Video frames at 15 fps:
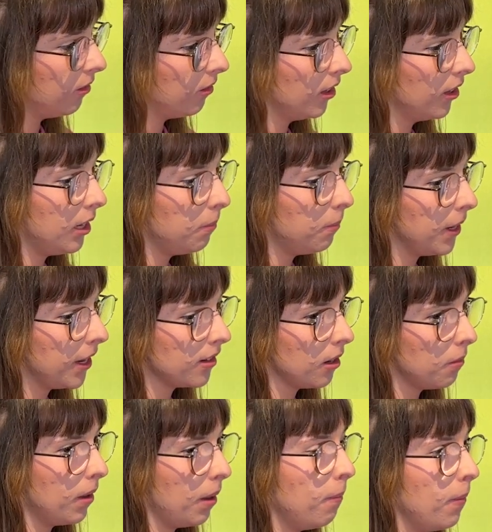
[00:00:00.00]
really picked
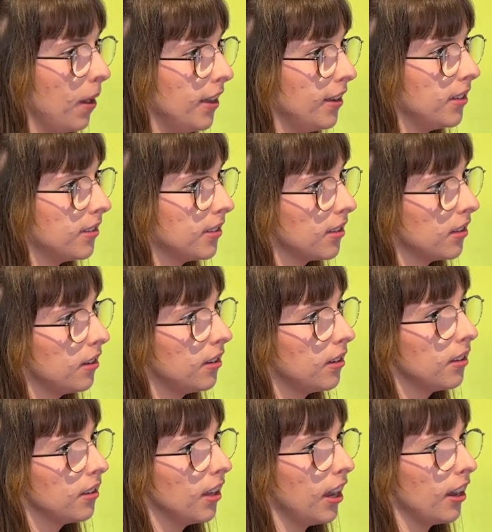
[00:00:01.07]
up my bass,
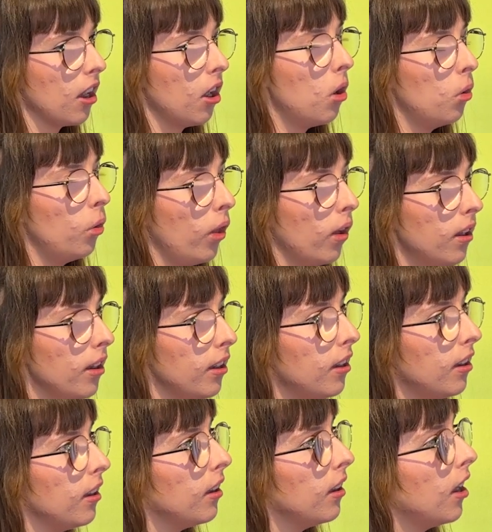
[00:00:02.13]
like, a whole lot.
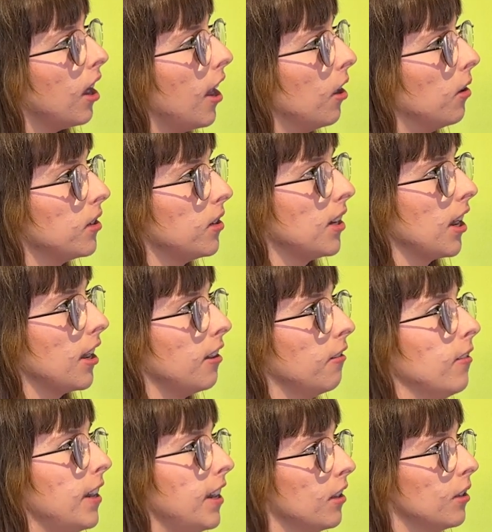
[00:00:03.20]
And I was just getting
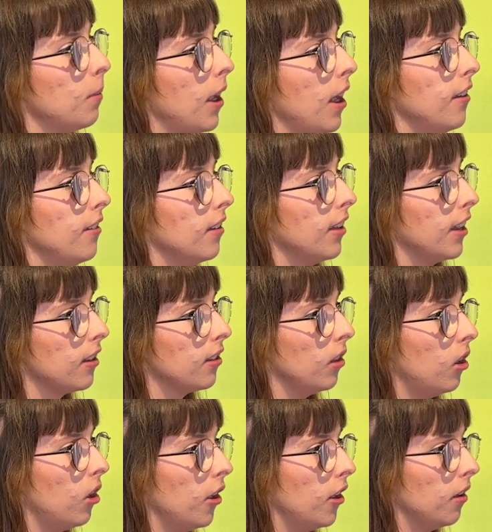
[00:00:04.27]
re-inspired to, like,
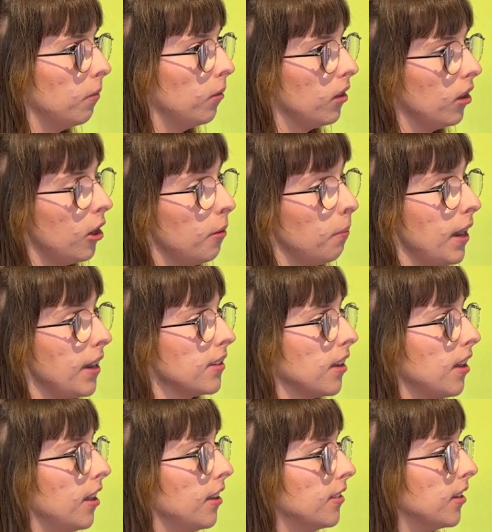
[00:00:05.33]
learn bass
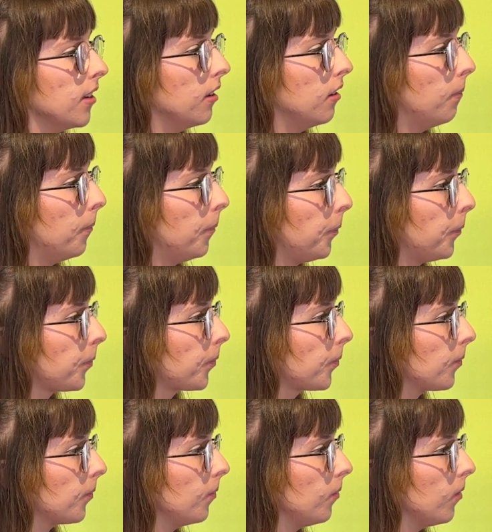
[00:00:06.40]
lines. And
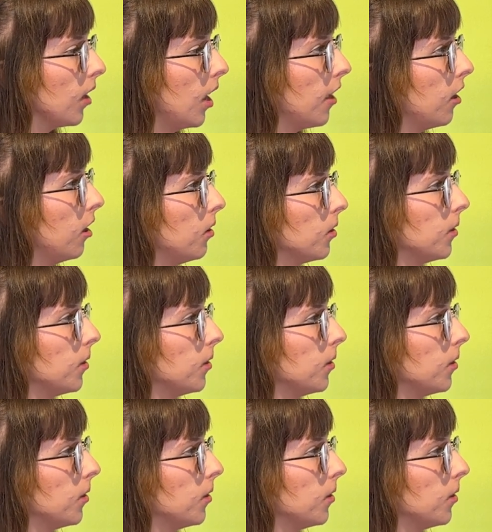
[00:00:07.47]
I don't know, I was